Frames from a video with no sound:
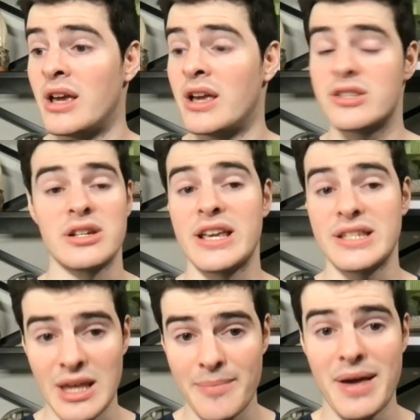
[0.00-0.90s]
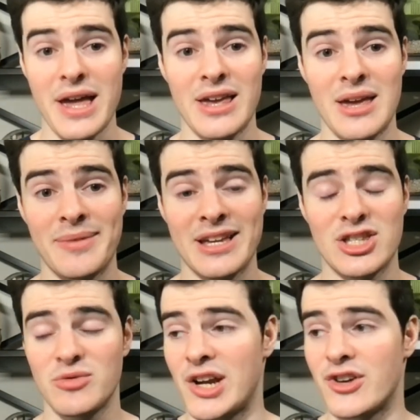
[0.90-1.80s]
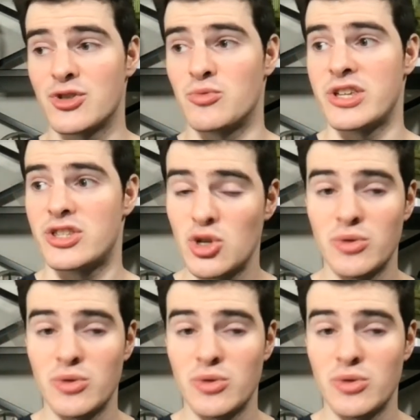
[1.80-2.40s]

it's a nice get-back game against the Raiders in week two,